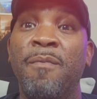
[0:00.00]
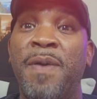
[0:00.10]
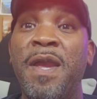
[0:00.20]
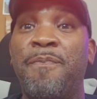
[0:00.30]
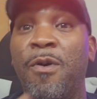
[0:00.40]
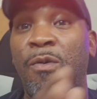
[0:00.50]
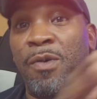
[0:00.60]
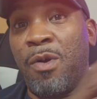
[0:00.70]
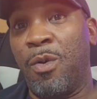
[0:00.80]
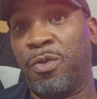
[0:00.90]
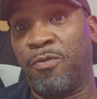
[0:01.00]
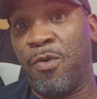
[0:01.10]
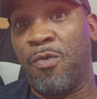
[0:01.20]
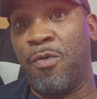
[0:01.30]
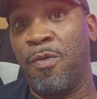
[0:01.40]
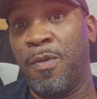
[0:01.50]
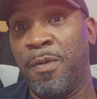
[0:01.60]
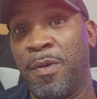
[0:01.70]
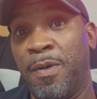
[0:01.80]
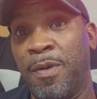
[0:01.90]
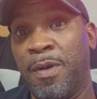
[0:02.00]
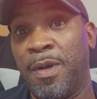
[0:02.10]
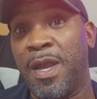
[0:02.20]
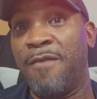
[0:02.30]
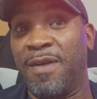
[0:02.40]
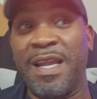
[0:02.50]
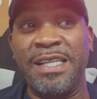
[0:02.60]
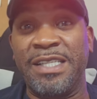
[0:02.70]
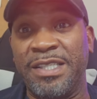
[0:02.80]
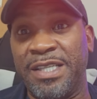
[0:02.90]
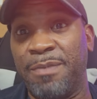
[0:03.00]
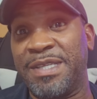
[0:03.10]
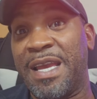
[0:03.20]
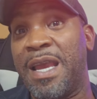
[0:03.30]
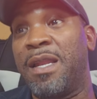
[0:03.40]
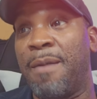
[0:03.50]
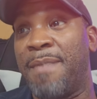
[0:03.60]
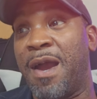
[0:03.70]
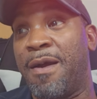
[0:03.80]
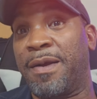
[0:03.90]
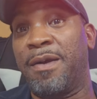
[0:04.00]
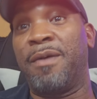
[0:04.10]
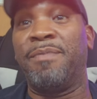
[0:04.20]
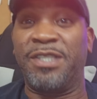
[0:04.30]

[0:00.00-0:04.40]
people go through in relationships in America,